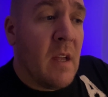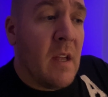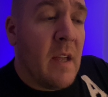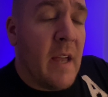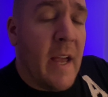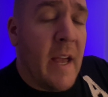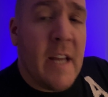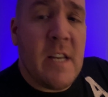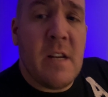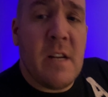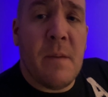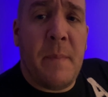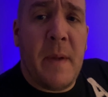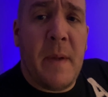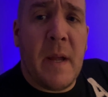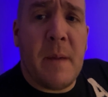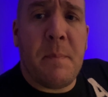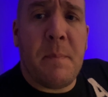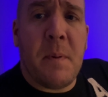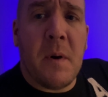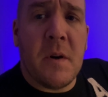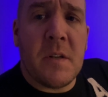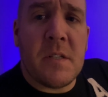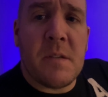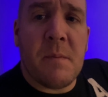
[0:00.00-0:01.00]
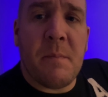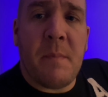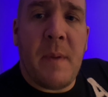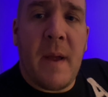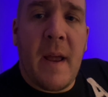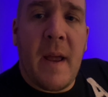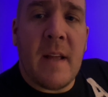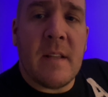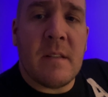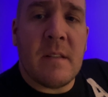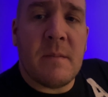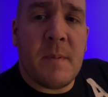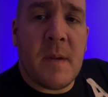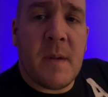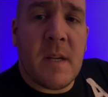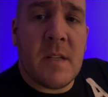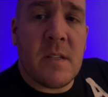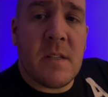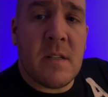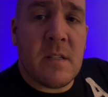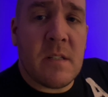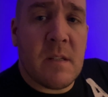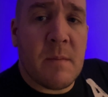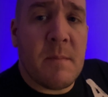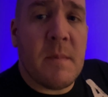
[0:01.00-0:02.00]
And your big person pants, because
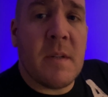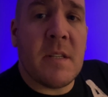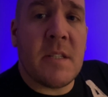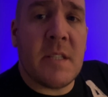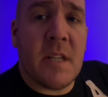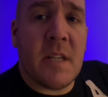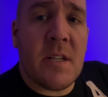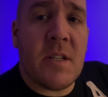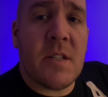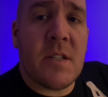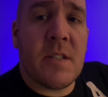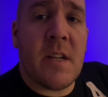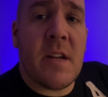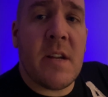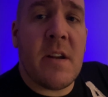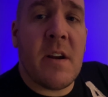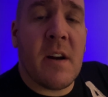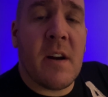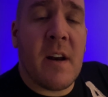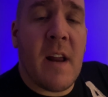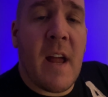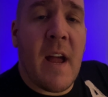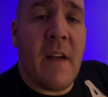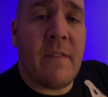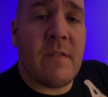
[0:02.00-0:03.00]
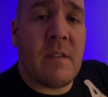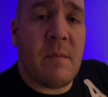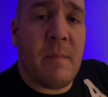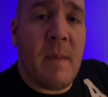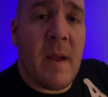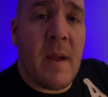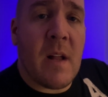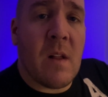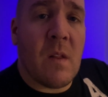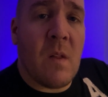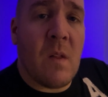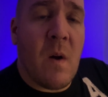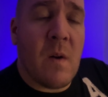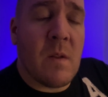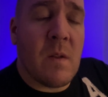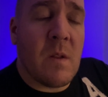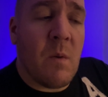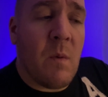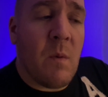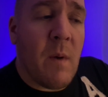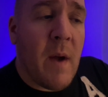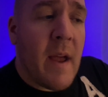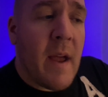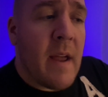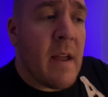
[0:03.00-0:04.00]
there's some decisions that you're going to have to make along the
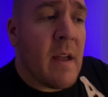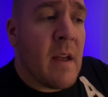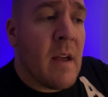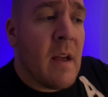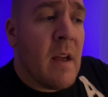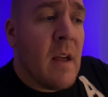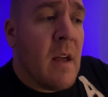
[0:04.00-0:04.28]
way.